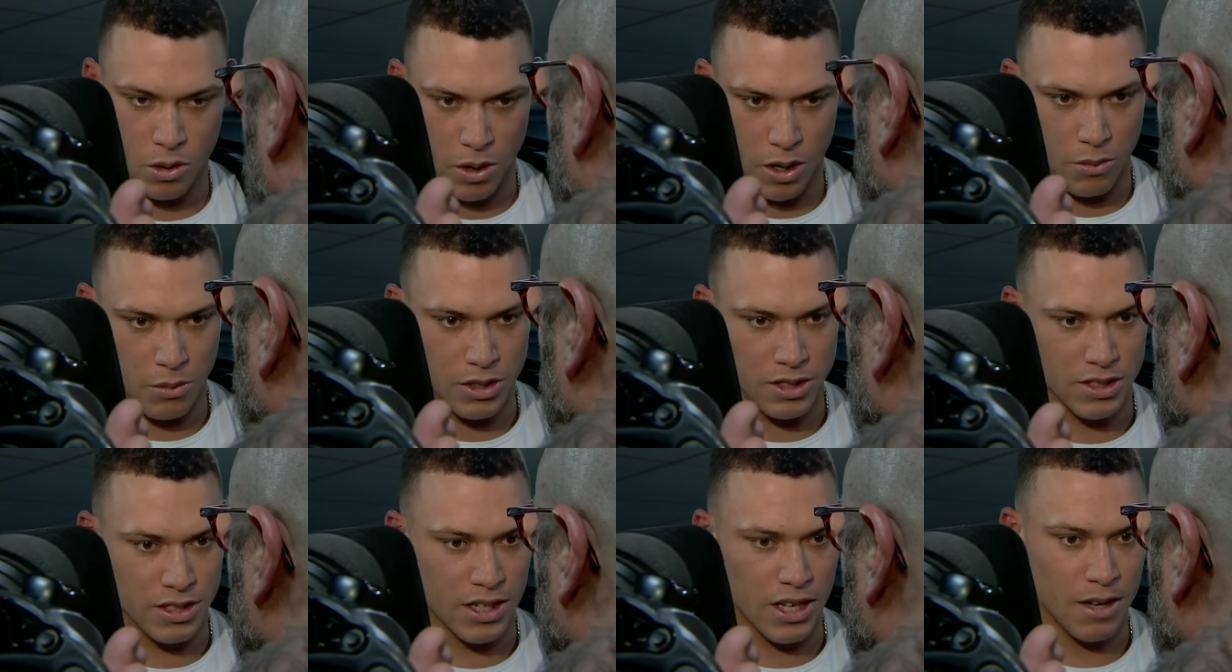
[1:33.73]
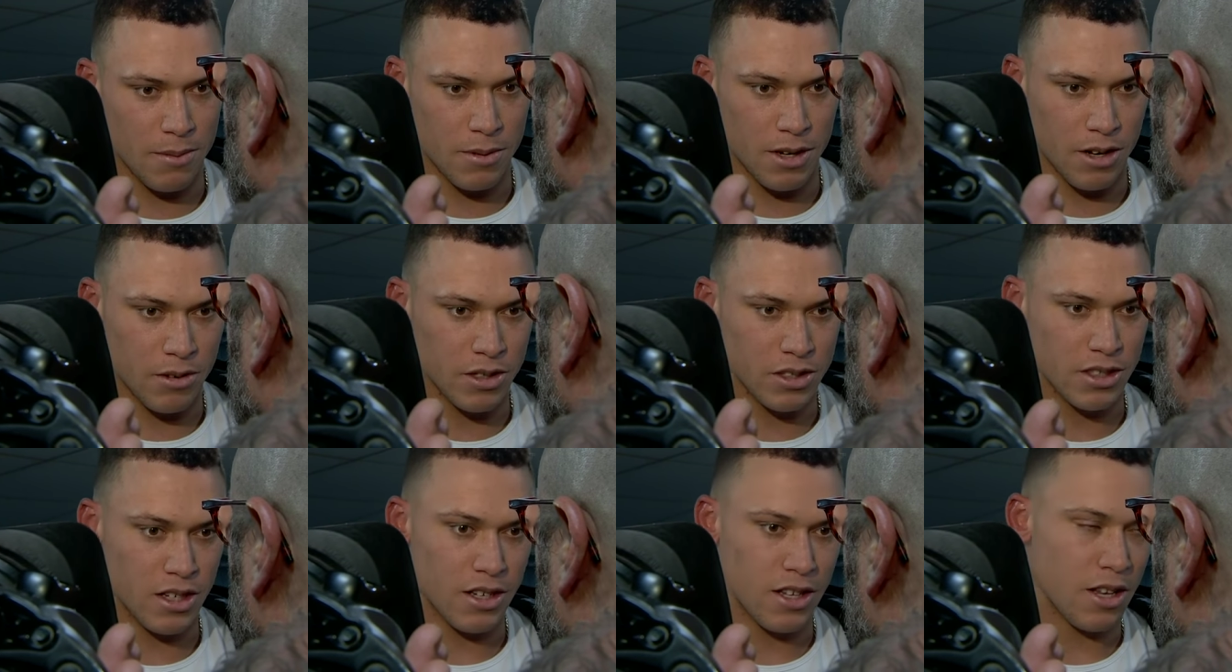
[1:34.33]
great win tonight, but now
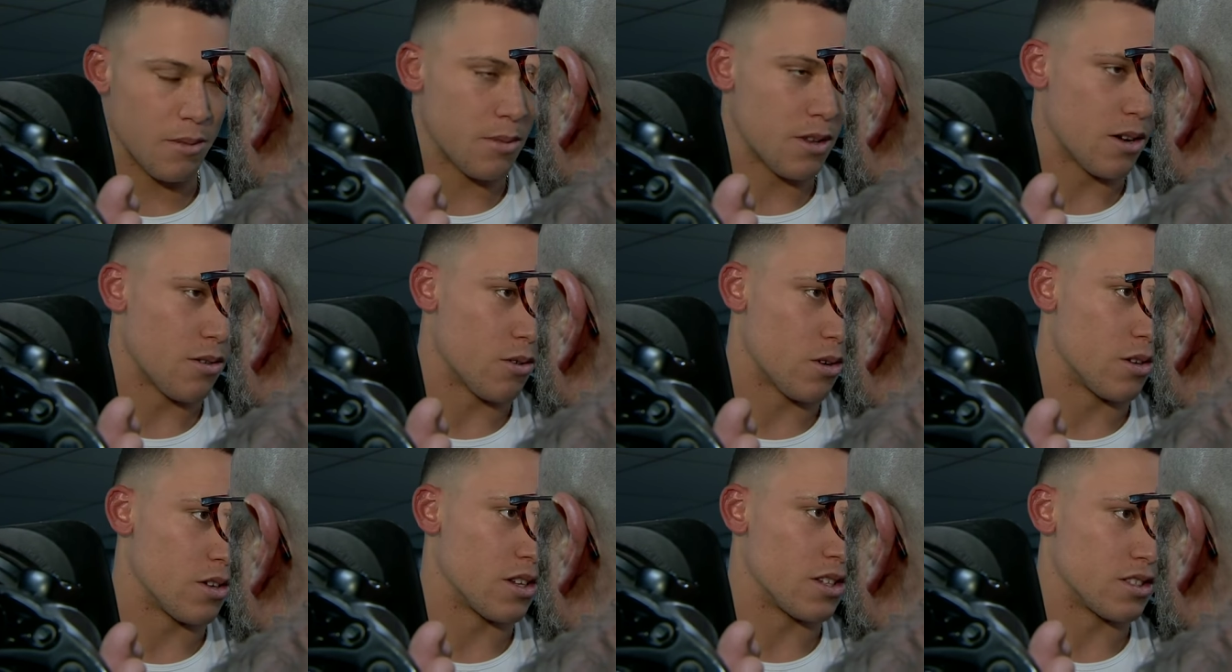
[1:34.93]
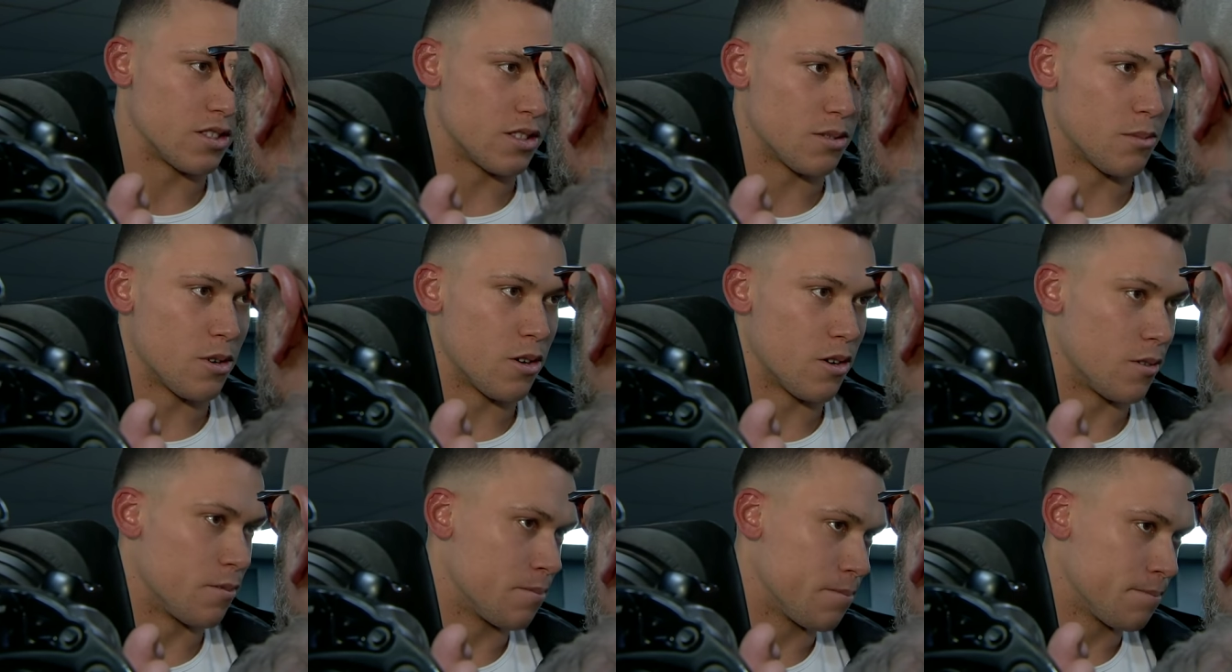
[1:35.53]
we just got to keep that rolling into
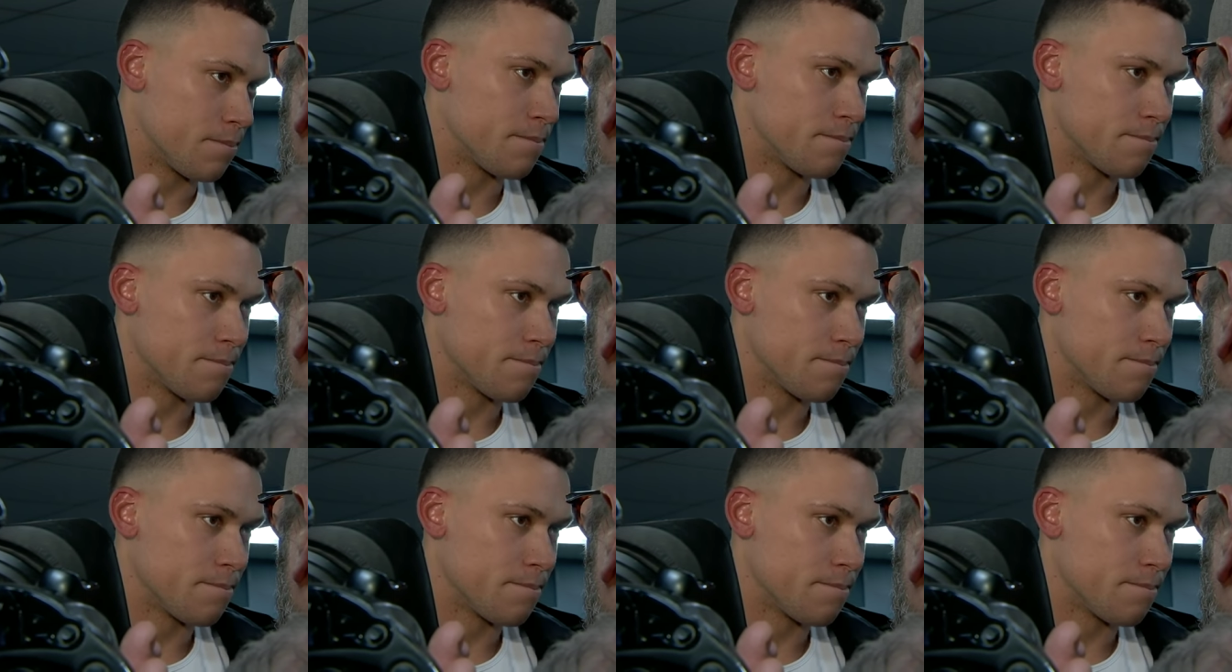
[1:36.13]
tomorrow.